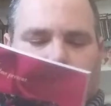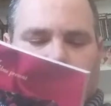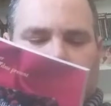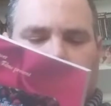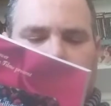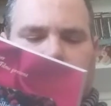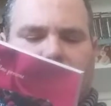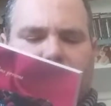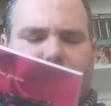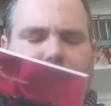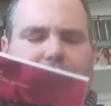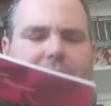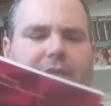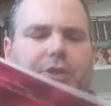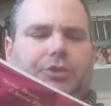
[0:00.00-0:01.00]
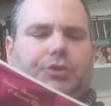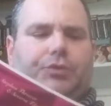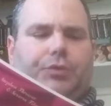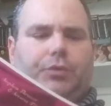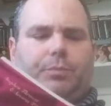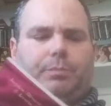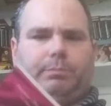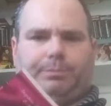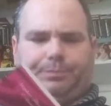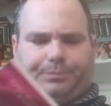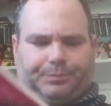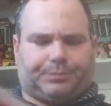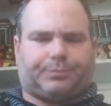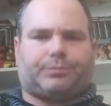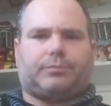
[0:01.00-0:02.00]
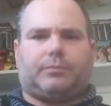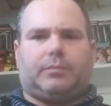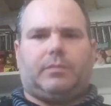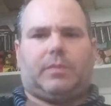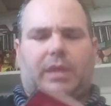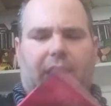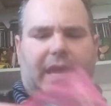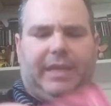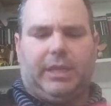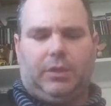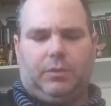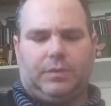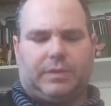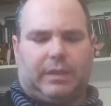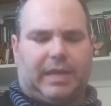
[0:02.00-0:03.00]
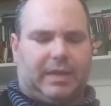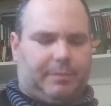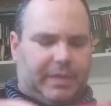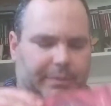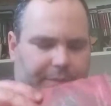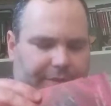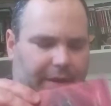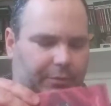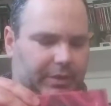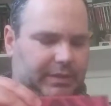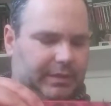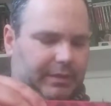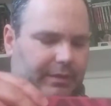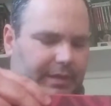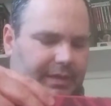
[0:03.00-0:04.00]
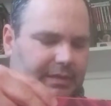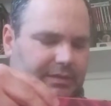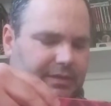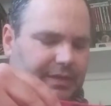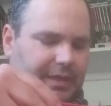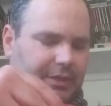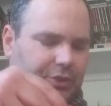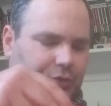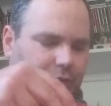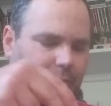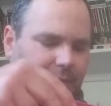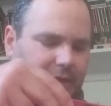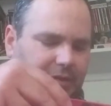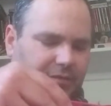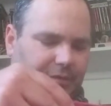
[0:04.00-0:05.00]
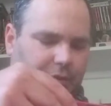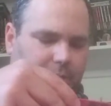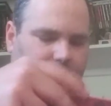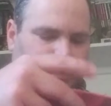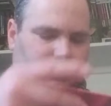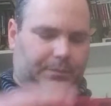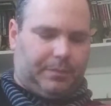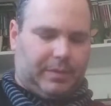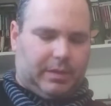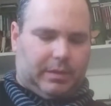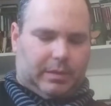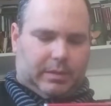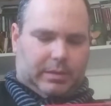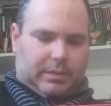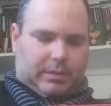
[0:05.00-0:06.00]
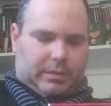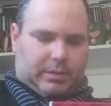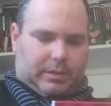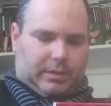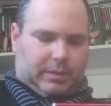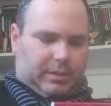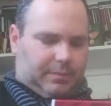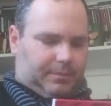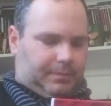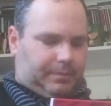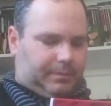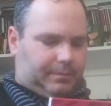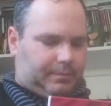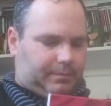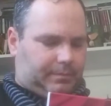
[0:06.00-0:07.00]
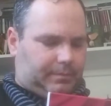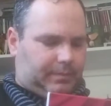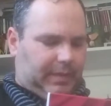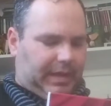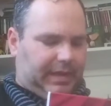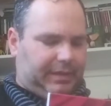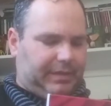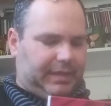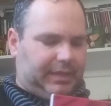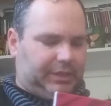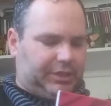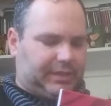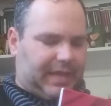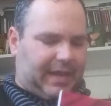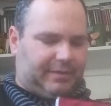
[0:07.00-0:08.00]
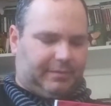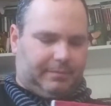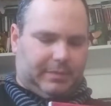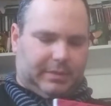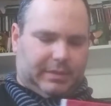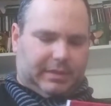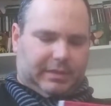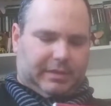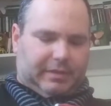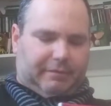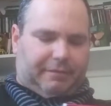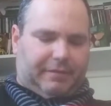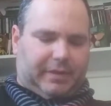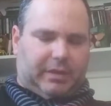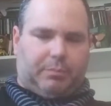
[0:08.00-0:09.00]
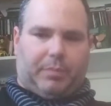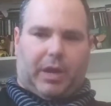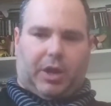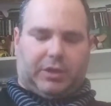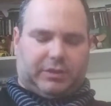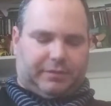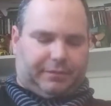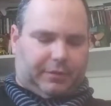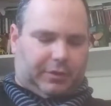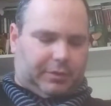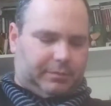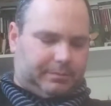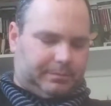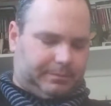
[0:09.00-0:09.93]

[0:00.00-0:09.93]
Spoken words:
he was part of a theater troupe, and he used a lot of people that were in his theater troupe in his films. And I think he just had fill-in parts for